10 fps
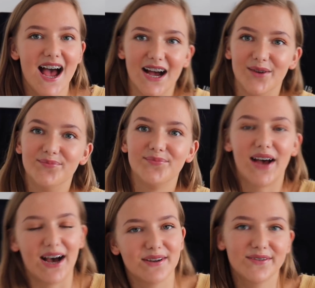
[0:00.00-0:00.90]

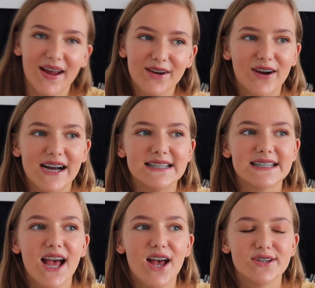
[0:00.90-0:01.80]
having fake
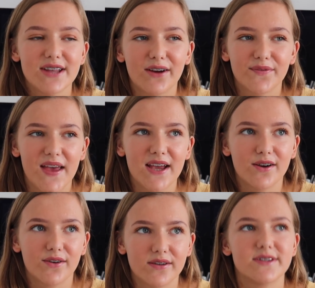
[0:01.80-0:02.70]
friends. So
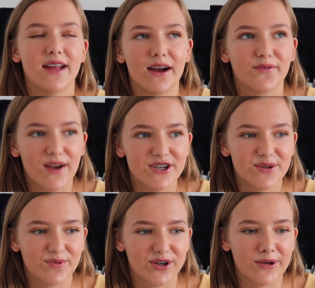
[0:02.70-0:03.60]
that
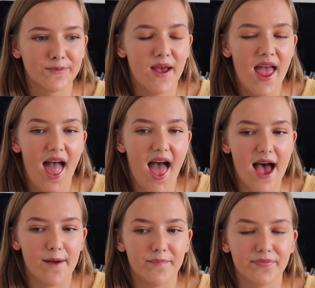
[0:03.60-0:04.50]
friendship group,
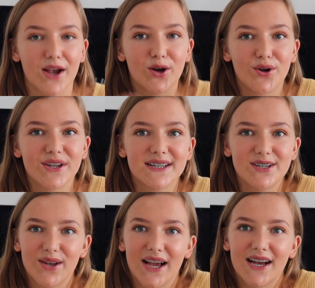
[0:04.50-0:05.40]
according
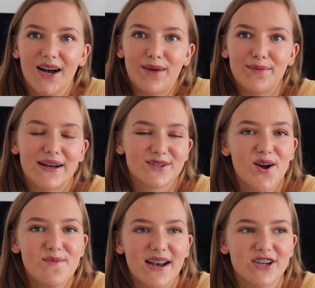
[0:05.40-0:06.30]
to like my
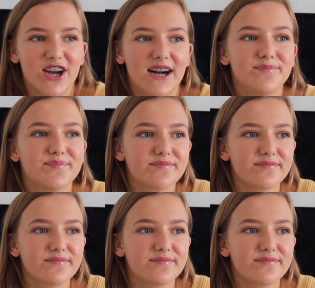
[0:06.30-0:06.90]
pastoral manager